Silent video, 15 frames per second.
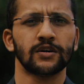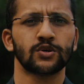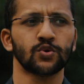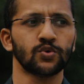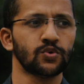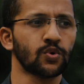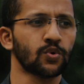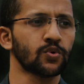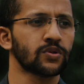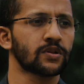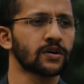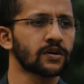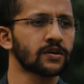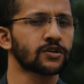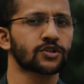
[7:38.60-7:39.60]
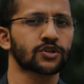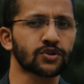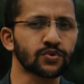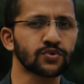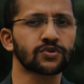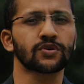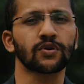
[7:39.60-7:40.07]
to know the
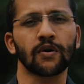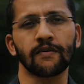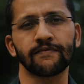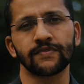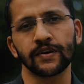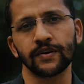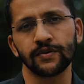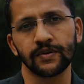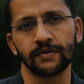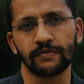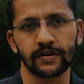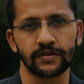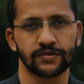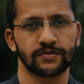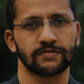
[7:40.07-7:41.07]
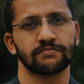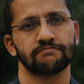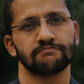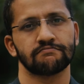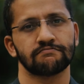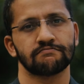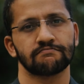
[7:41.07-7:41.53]
truth of the universe.
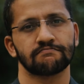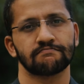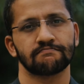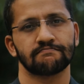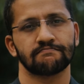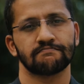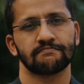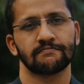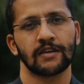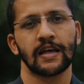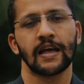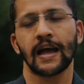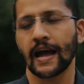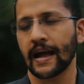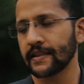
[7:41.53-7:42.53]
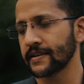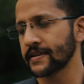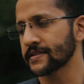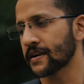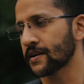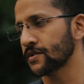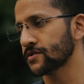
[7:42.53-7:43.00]
And
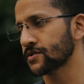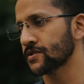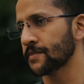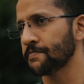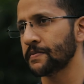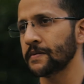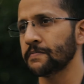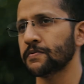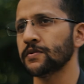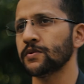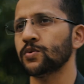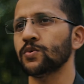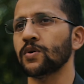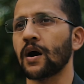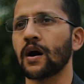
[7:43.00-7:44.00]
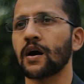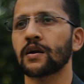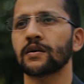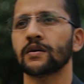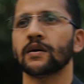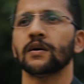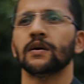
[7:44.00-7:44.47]
these are also the people who
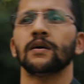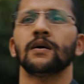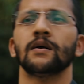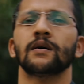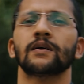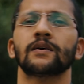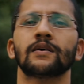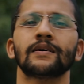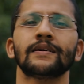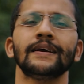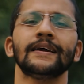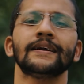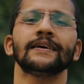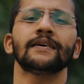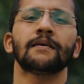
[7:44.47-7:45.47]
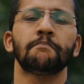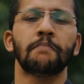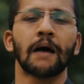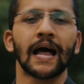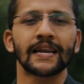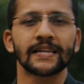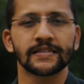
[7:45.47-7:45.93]
are creating a
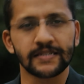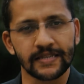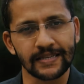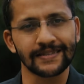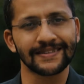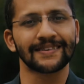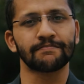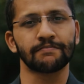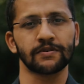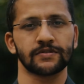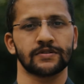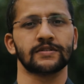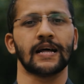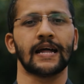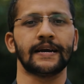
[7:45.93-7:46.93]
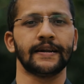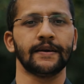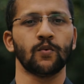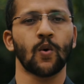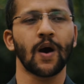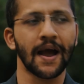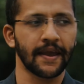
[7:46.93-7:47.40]
balance in their personality.
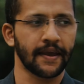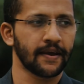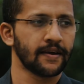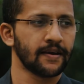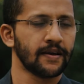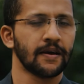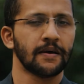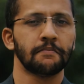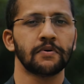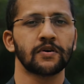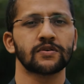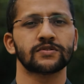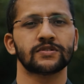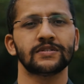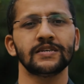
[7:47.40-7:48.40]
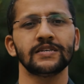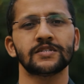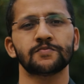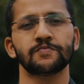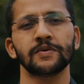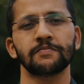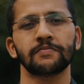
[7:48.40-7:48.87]
Why? Because these
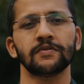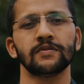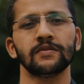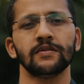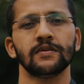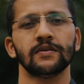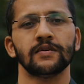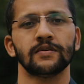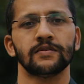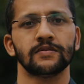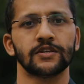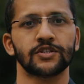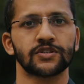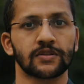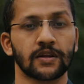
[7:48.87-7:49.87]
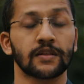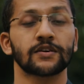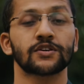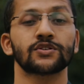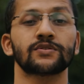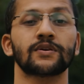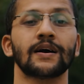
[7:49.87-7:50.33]
people, the Chitra
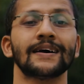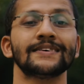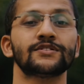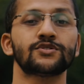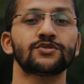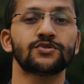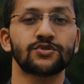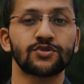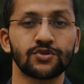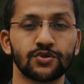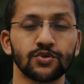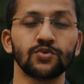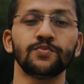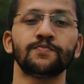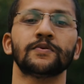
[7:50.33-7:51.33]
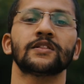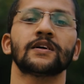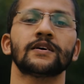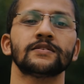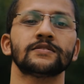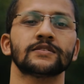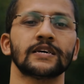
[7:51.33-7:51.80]
Nakshatra has two
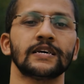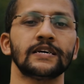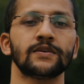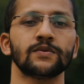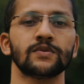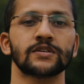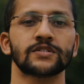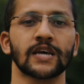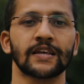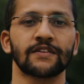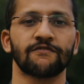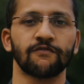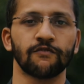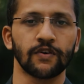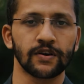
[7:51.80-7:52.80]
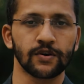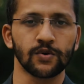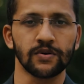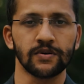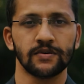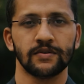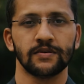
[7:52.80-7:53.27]
padas into the sign of Virgo